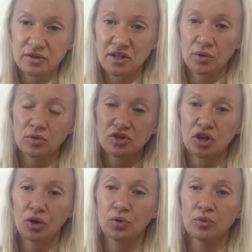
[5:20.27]
So
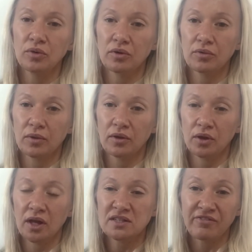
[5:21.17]

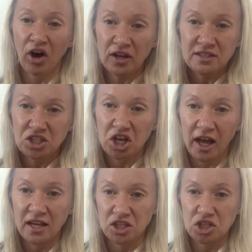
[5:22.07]
it's fine to change.